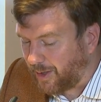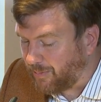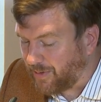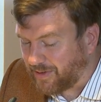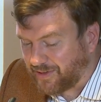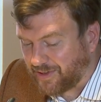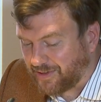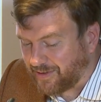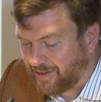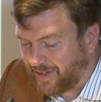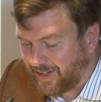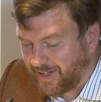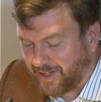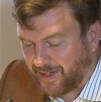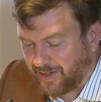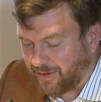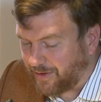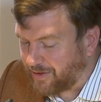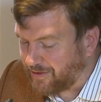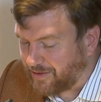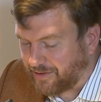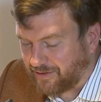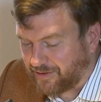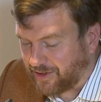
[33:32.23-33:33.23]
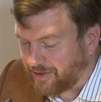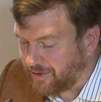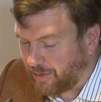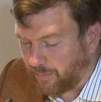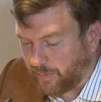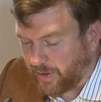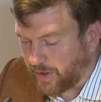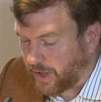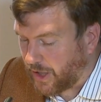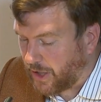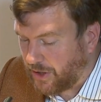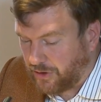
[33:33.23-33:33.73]
this is just
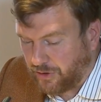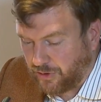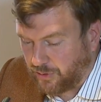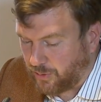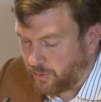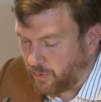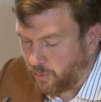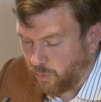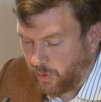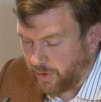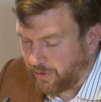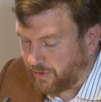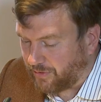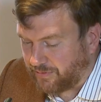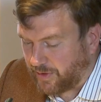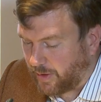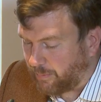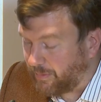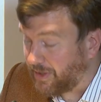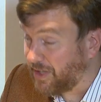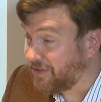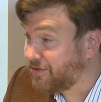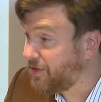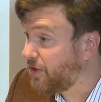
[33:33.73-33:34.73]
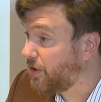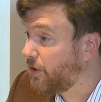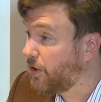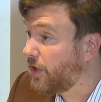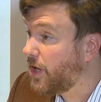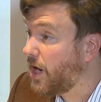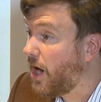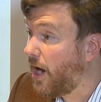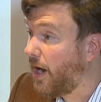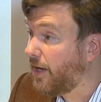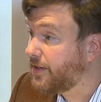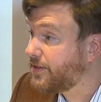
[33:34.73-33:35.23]
something that I do whether Flemming is here or
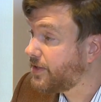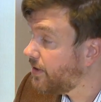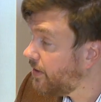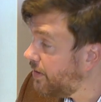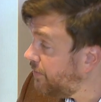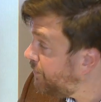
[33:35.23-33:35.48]
not.